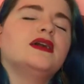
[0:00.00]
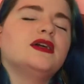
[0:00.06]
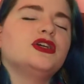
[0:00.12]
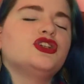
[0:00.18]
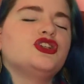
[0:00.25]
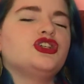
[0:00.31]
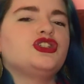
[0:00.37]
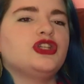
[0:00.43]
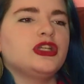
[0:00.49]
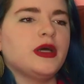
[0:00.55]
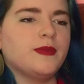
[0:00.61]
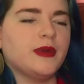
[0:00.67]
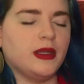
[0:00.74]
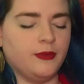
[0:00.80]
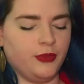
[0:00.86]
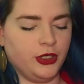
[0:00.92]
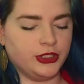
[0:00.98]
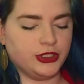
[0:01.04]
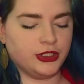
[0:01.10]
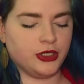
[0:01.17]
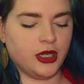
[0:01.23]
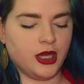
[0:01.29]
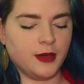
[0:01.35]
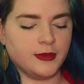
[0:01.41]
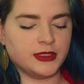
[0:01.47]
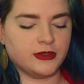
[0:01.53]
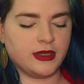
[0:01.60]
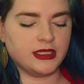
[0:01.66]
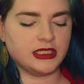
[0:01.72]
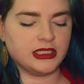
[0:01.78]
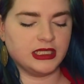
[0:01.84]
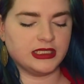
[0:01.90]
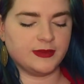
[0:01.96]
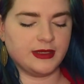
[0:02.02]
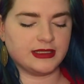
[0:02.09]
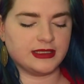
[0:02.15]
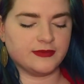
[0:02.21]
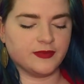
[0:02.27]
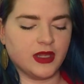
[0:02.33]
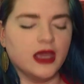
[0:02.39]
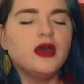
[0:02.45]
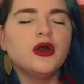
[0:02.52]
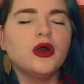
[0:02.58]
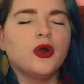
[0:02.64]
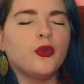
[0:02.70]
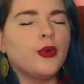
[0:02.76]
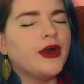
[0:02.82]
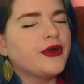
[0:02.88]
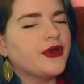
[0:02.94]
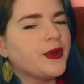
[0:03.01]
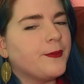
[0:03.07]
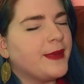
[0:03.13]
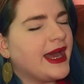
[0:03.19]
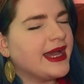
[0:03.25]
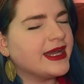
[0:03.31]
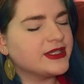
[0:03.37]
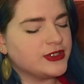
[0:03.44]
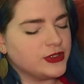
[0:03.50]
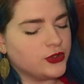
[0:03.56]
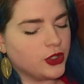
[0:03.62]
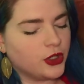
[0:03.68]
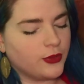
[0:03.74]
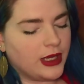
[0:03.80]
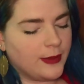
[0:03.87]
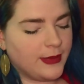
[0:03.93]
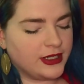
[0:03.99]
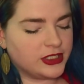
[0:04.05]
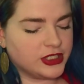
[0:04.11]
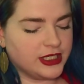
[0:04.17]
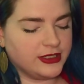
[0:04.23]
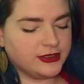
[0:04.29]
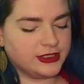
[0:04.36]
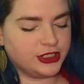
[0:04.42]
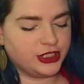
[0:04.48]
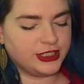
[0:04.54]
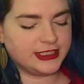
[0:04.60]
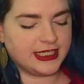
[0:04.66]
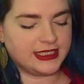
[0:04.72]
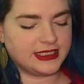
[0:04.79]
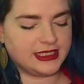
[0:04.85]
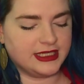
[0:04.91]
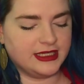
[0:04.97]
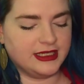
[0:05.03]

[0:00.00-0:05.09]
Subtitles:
She stood up and put her arms around Elizabeth. Welcome back to Norway, my child, she said.